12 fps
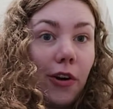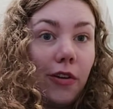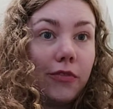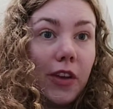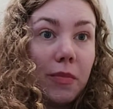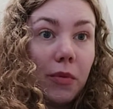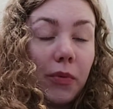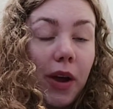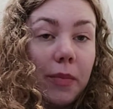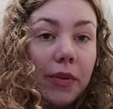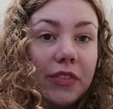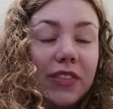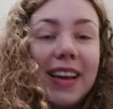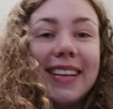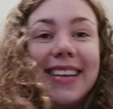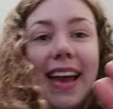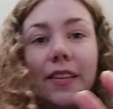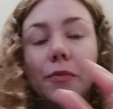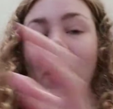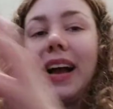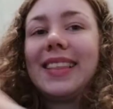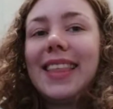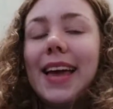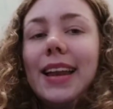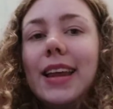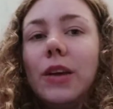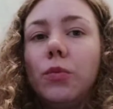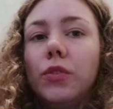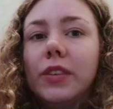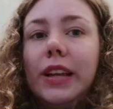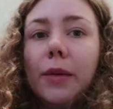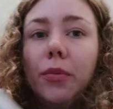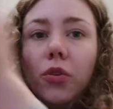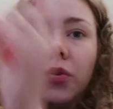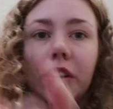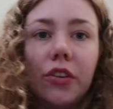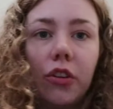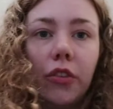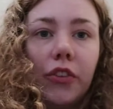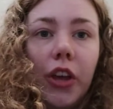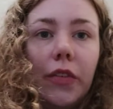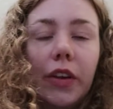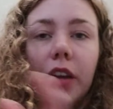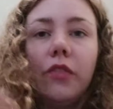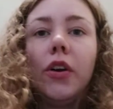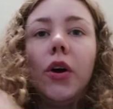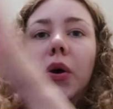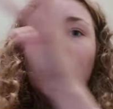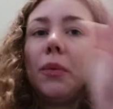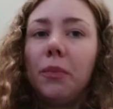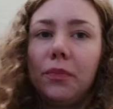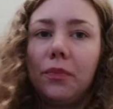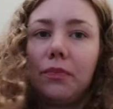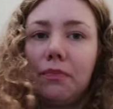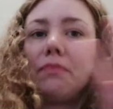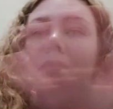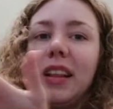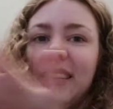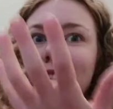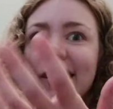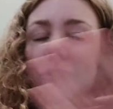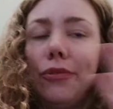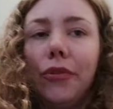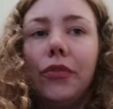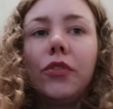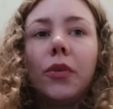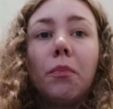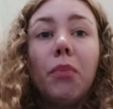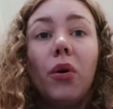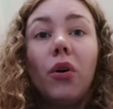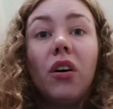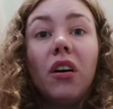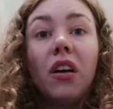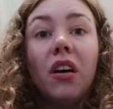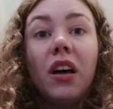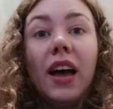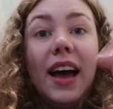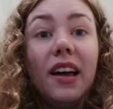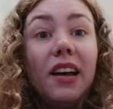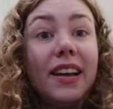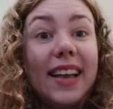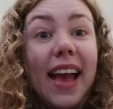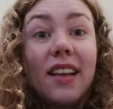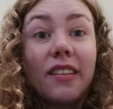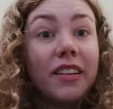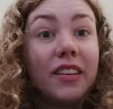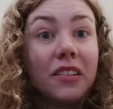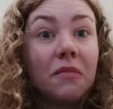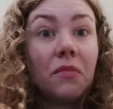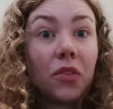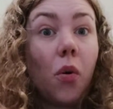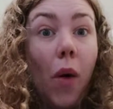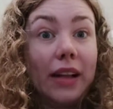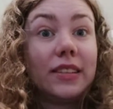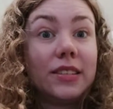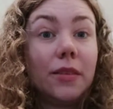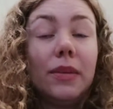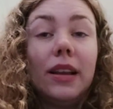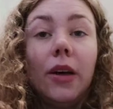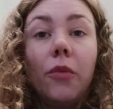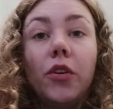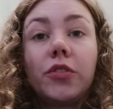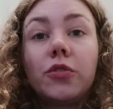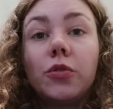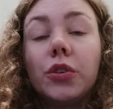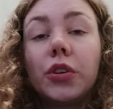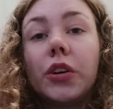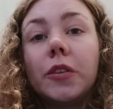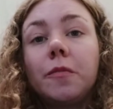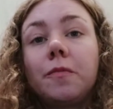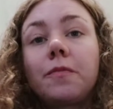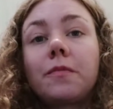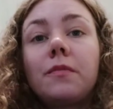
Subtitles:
got a female Prime Minister. Yes, back then it was Labour going into Conservative. That's the difference. But again, quite similar. What's going on?